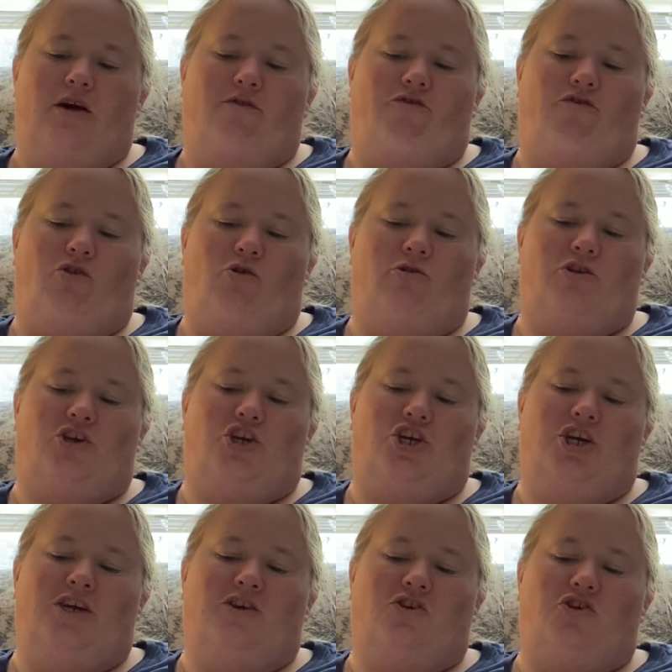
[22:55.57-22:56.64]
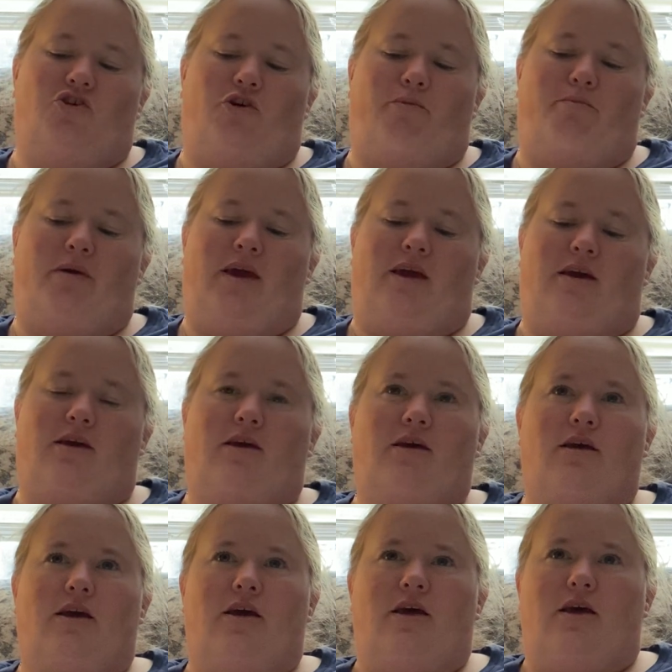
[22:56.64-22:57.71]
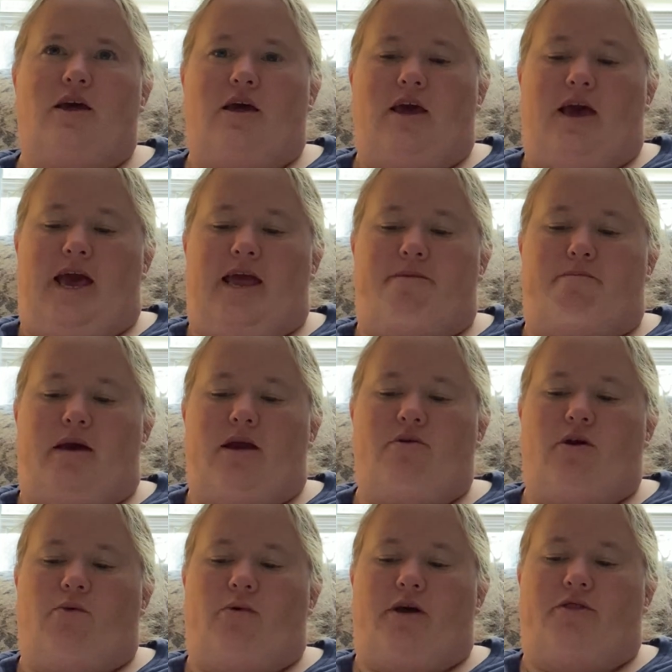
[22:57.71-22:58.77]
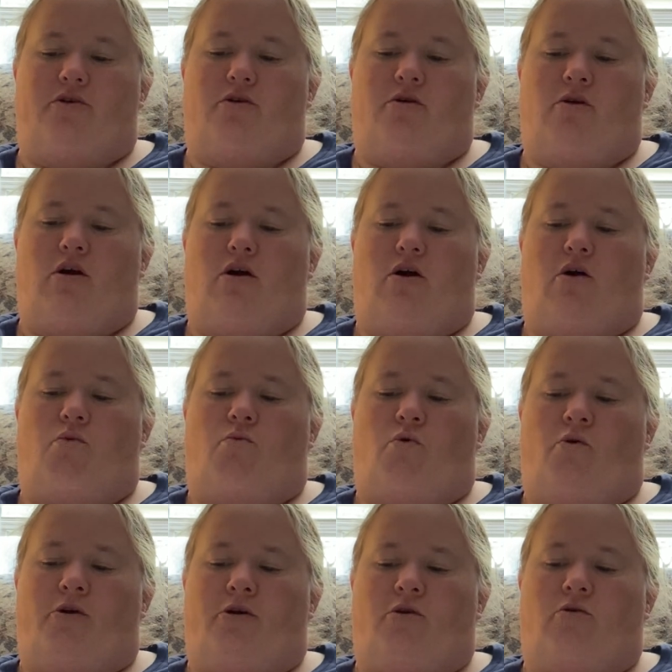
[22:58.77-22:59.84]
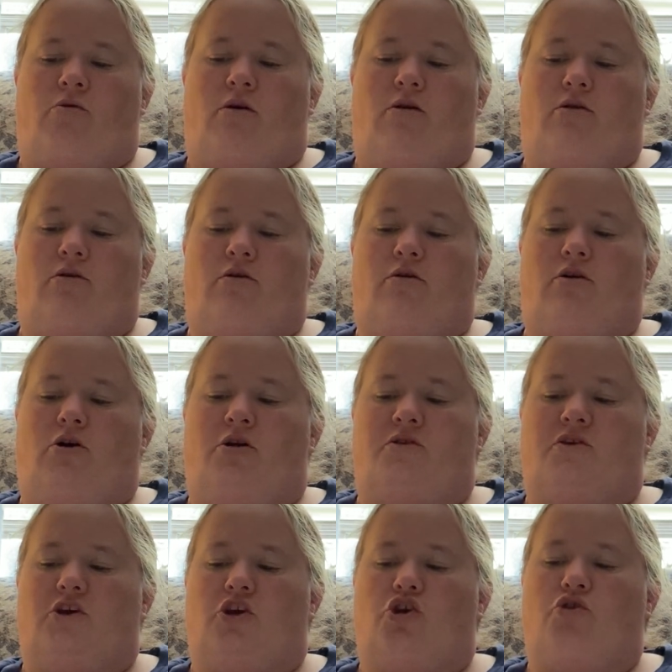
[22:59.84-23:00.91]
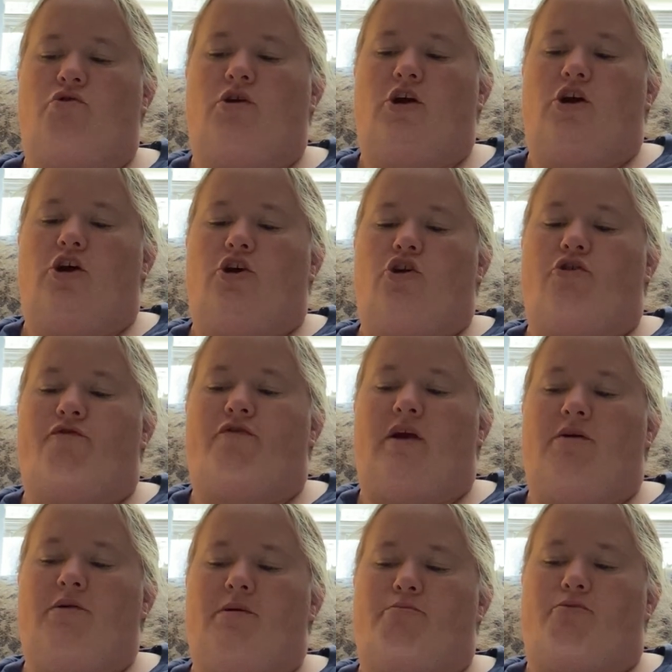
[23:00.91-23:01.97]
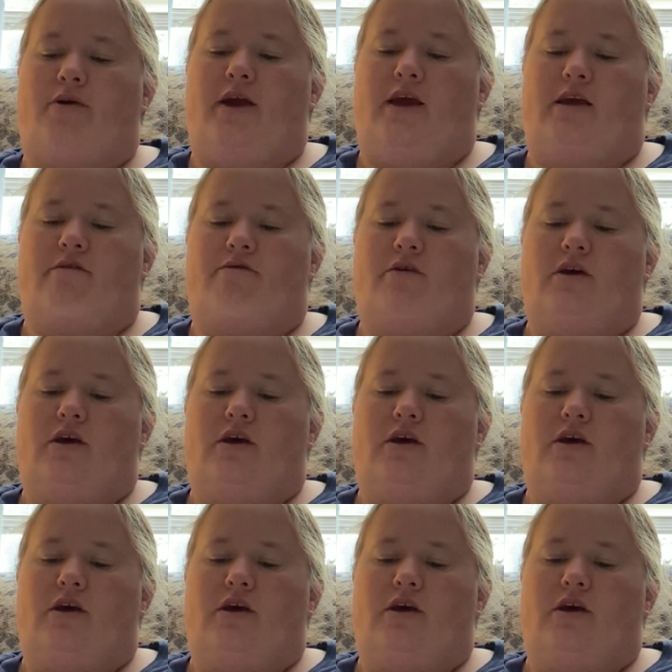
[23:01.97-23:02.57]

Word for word: Flora's cheeks turned pink. And Merryweather, Aurora cr- continued, you're very brave.